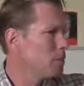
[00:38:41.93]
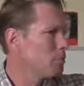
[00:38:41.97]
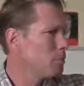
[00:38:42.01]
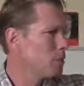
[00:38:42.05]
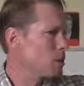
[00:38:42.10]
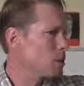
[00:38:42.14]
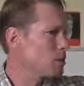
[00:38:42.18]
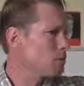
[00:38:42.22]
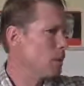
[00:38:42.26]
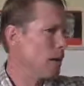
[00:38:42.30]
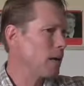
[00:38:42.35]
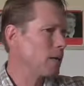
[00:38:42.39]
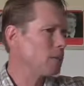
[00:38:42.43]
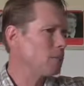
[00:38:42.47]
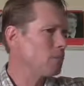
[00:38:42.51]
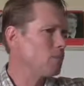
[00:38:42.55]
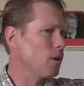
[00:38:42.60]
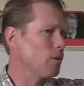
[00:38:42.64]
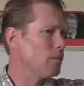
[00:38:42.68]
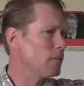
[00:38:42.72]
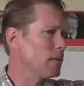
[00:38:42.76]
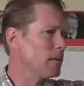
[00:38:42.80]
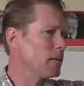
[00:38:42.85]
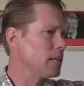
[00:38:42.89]
perspective
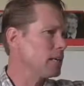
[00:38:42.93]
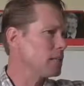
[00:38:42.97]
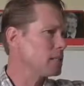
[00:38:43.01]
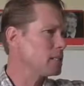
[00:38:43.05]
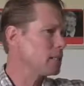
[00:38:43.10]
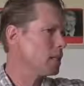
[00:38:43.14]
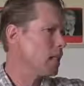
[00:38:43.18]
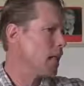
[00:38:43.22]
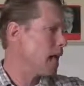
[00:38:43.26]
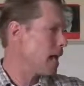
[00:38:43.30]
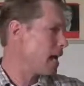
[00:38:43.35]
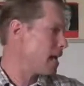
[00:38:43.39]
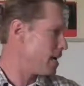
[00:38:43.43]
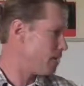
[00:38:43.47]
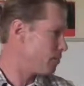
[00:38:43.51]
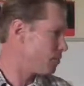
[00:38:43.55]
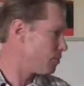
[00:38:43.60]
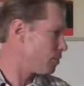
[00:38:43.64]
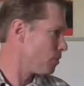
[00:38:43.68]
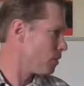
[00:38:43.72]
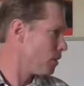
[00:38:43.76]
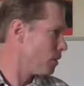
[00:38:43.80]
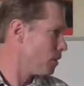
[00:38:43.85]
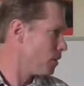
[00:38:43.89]
on the kid's
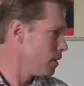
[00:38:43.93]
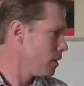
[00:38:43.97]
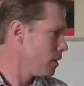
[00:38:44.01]
life.